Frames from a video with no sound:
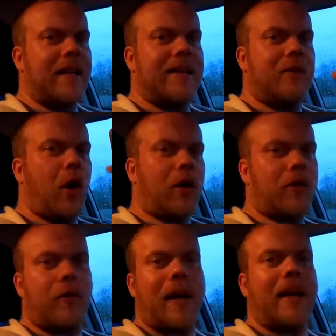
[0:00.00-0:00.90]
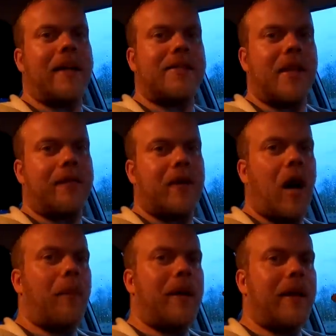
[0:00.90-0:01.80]
and dark green and stuff
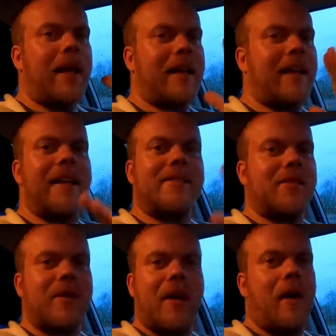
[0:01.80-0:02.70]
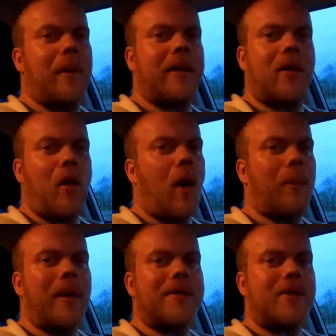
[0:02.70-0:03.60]
coming like, and this is, I'm in
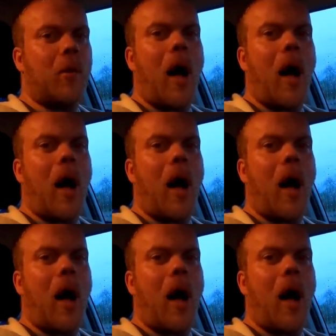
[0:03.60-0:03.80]
Columbus,